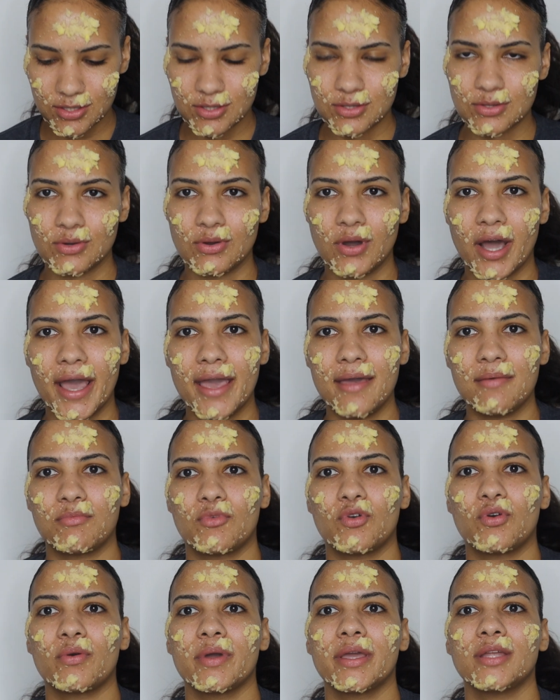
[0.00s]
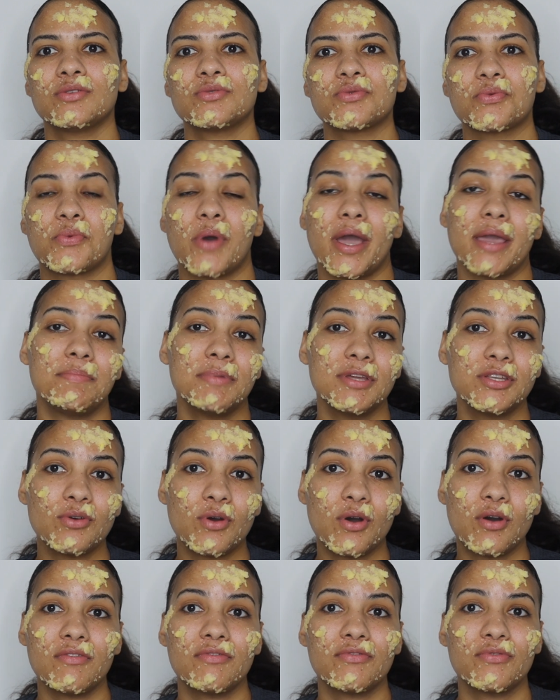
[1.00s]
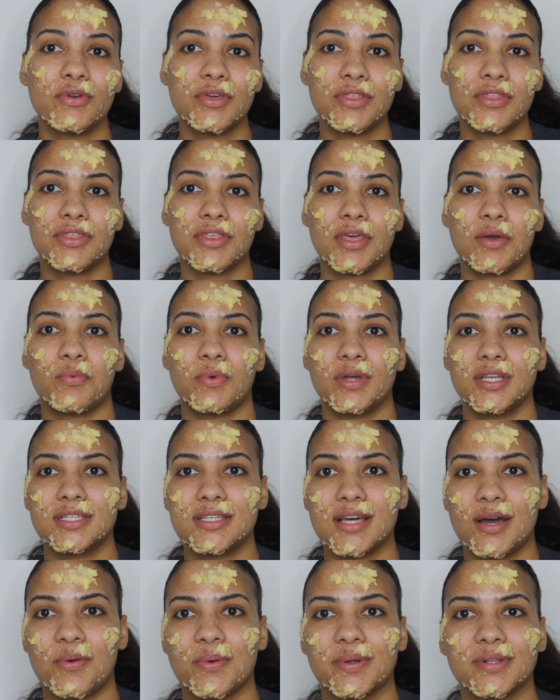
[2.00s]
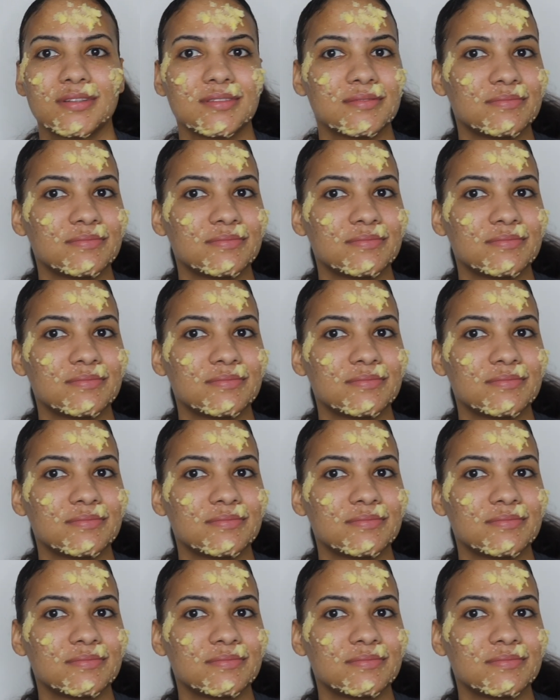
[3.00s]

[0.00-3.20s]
so I am going to wipe it off with a wet towel.